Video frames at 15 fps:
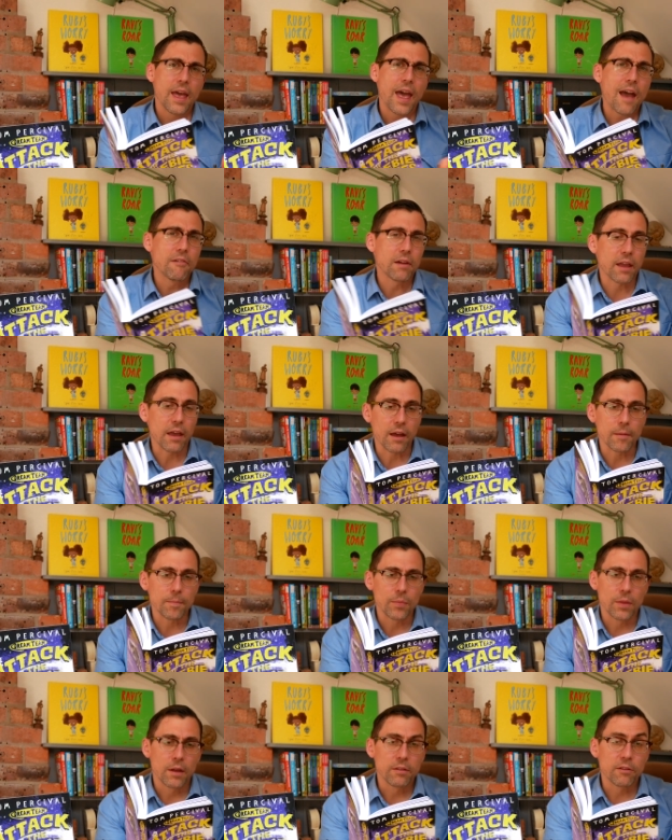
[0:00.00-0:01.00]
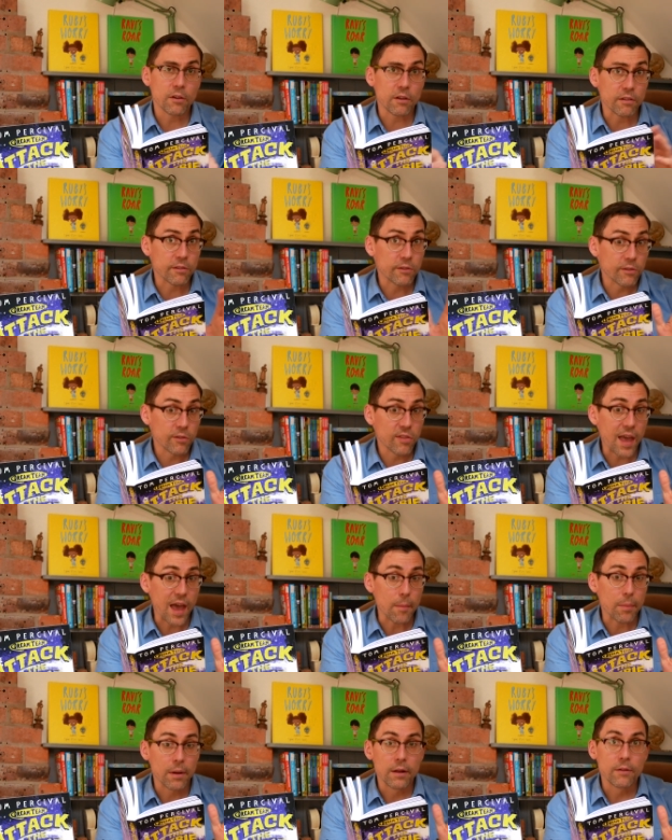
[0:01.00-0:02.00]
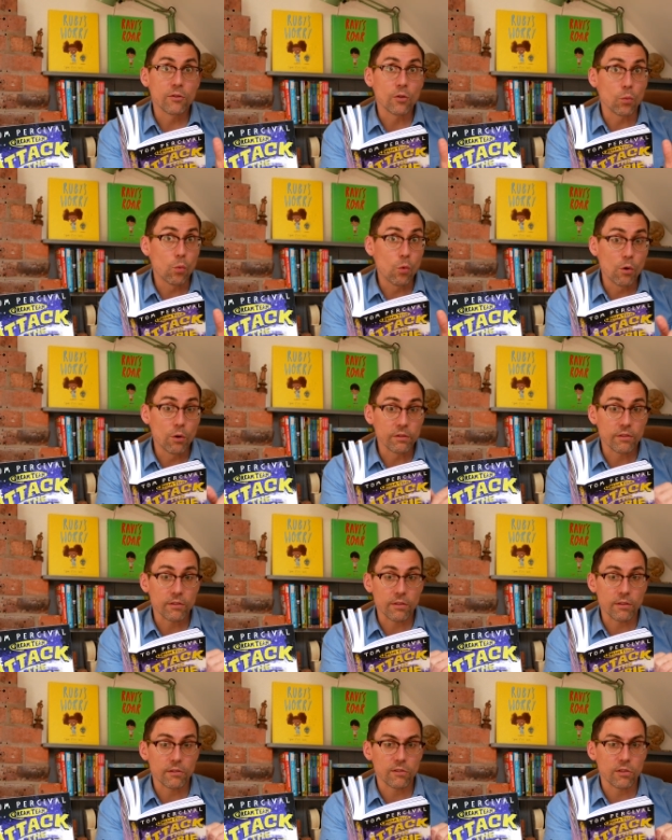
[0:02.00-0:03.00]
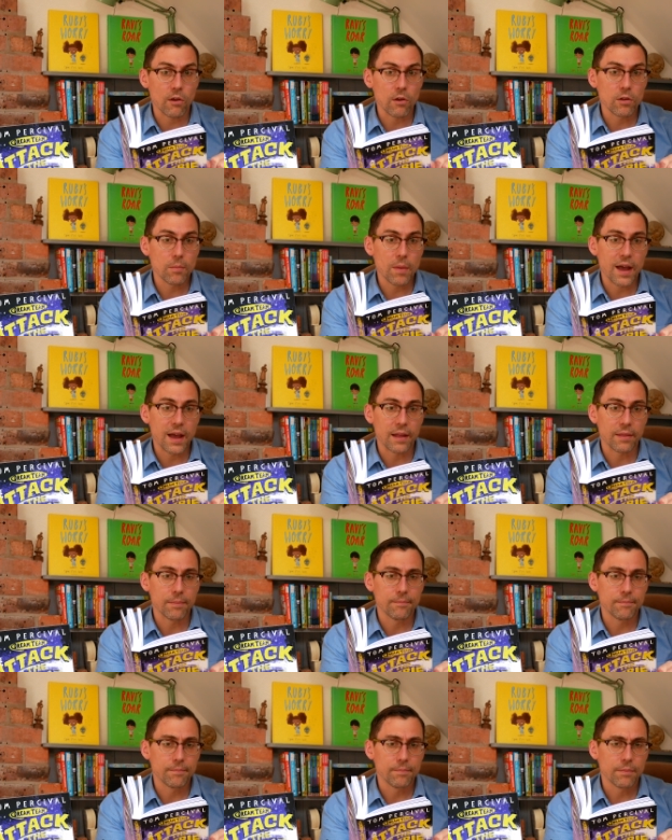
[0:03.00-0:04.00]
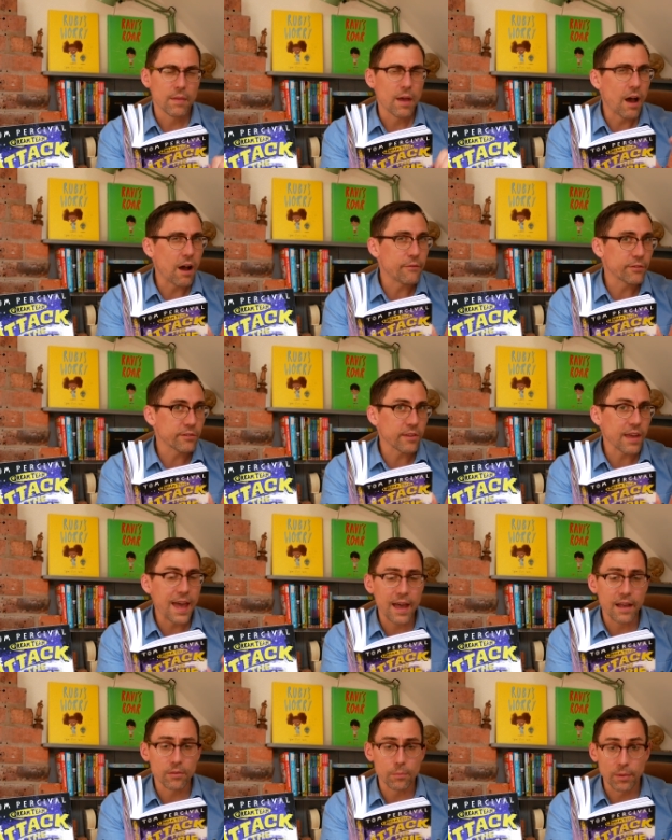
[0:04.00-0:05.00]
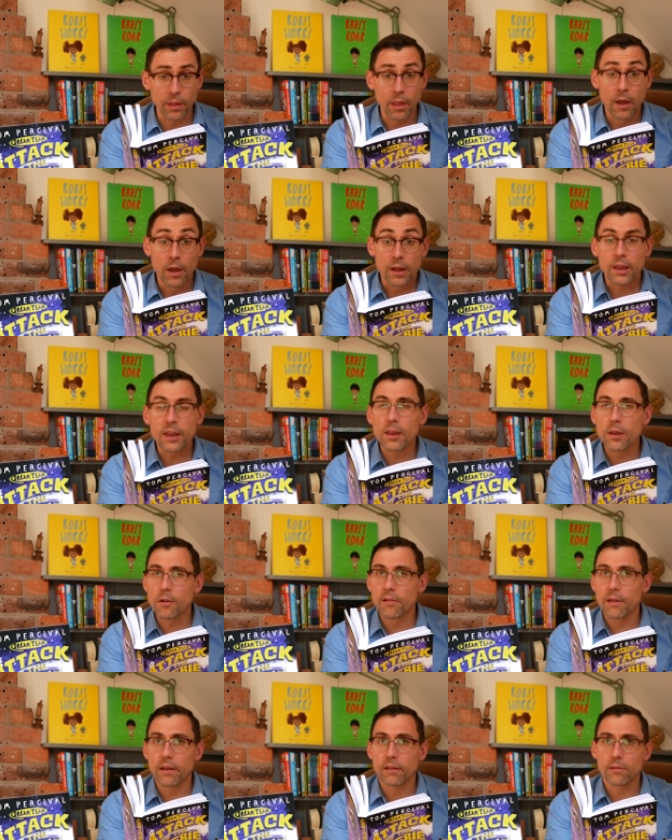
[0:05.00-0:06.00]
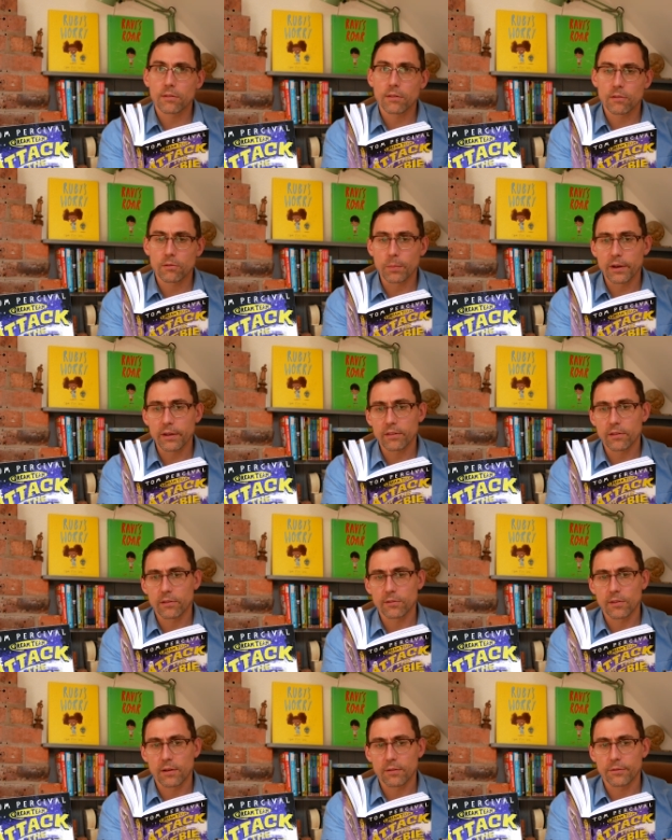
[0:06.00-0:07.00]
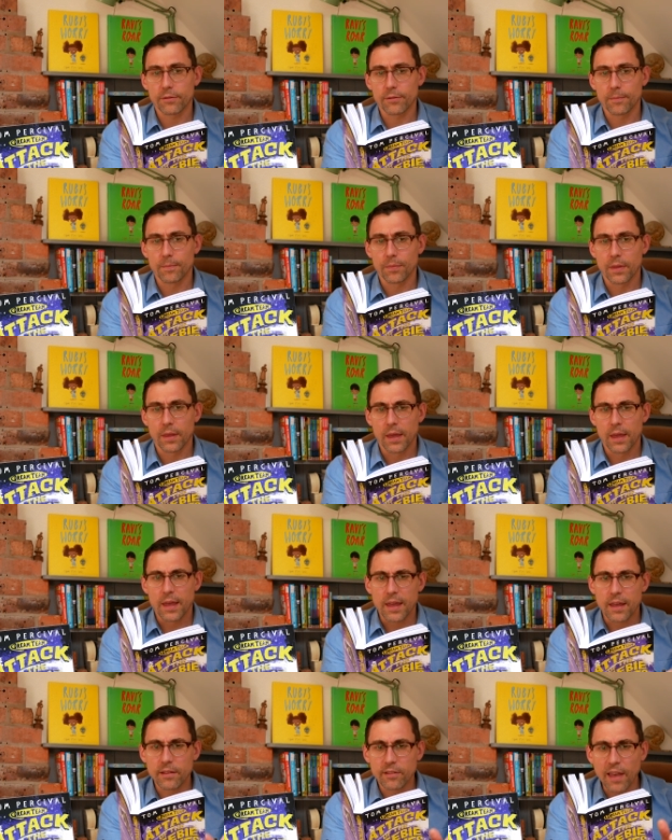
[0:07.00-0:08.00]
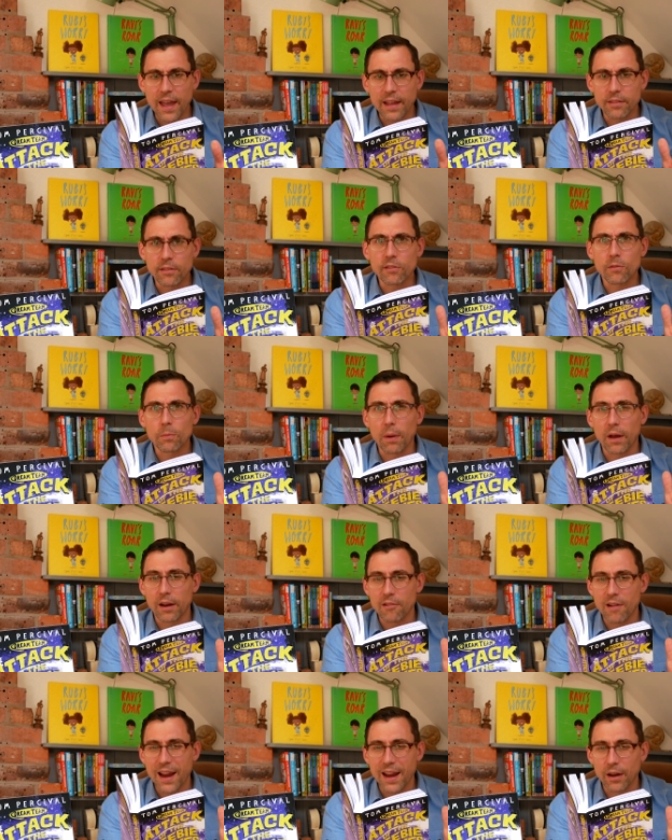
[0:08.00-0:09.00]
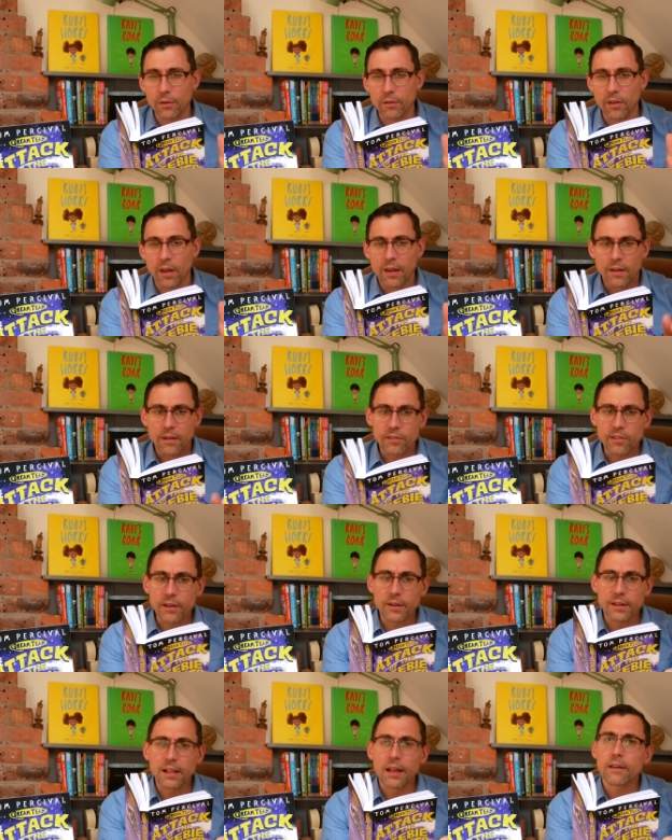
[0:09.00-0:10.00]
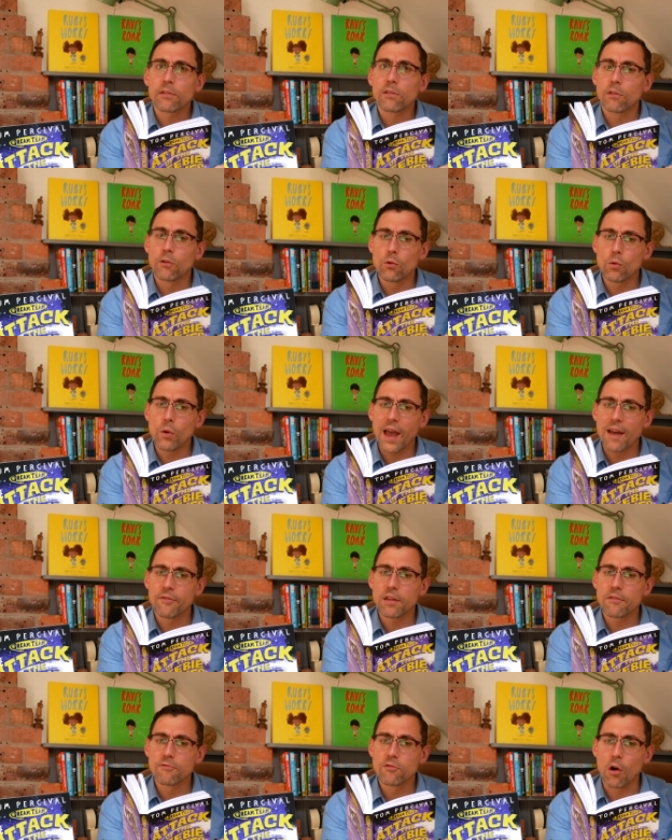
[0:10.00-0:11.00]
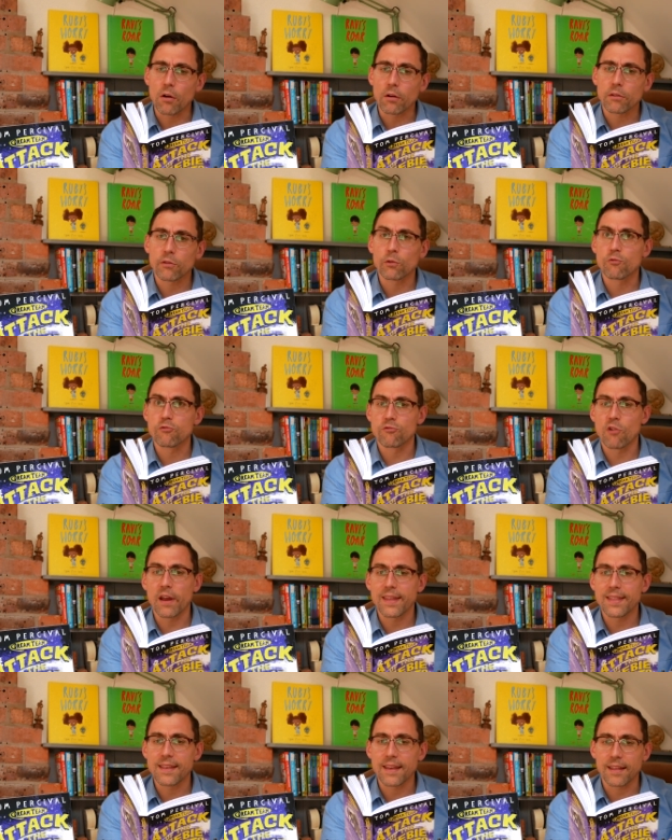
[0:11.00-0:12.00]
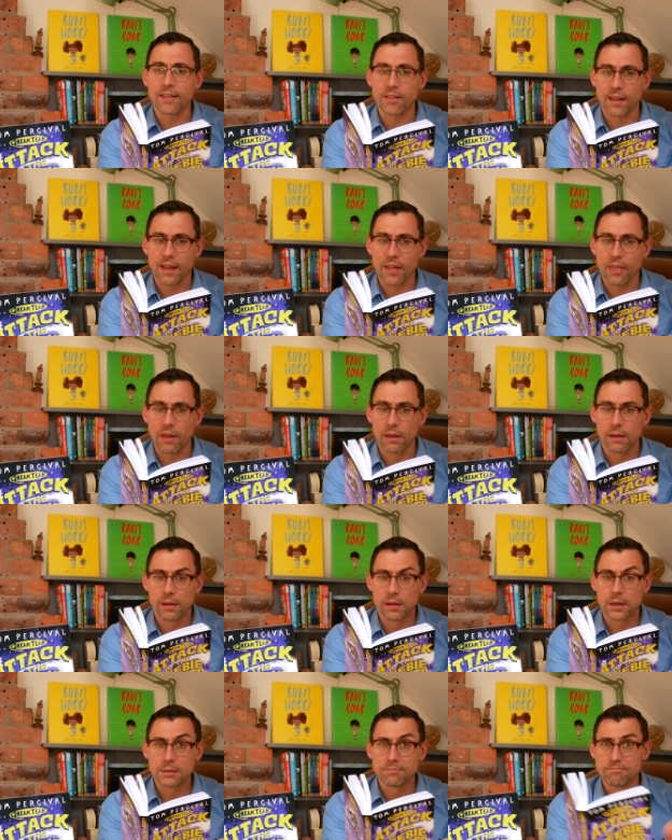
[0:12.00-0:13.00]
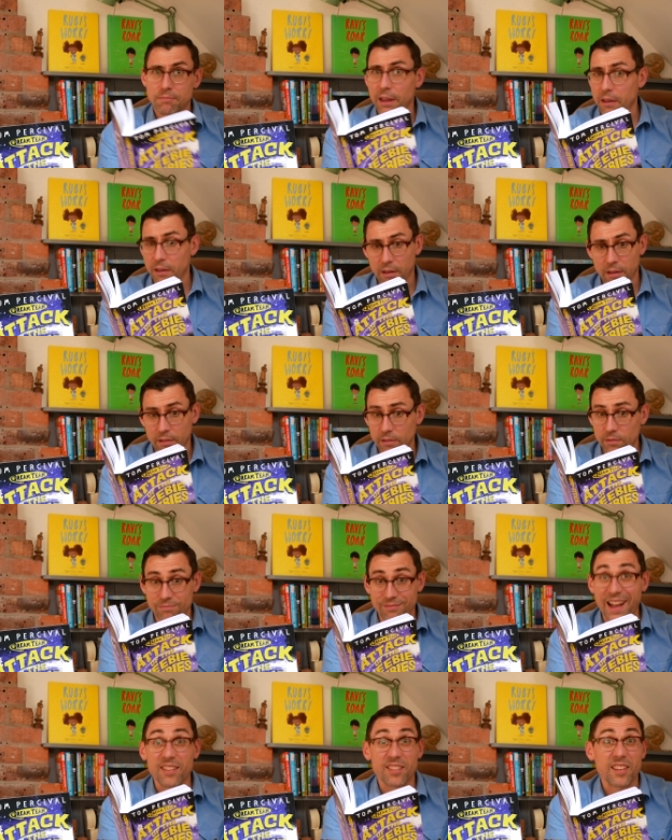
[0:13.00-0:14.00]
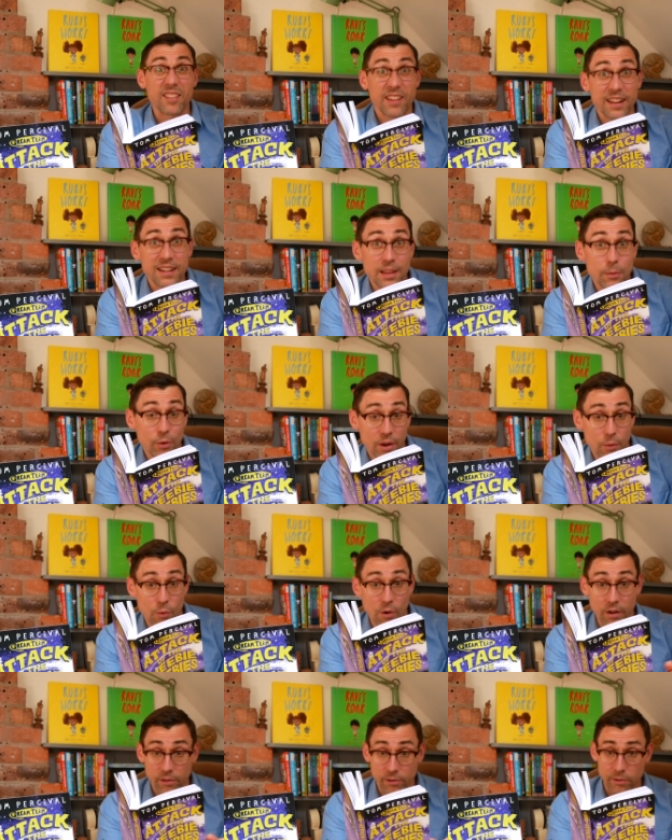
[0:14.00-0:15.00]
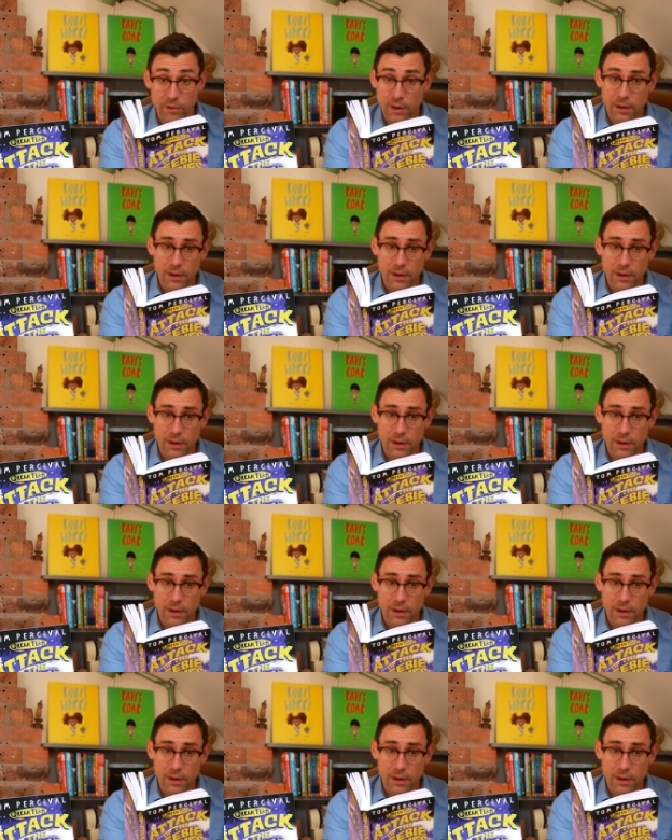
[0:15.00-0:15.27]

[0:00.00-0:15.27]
Erica took a step towards the stone man, half scared but curious despite herself. His head spun around, sounding like two heavy rocks grinding together, because that's exactly what it was.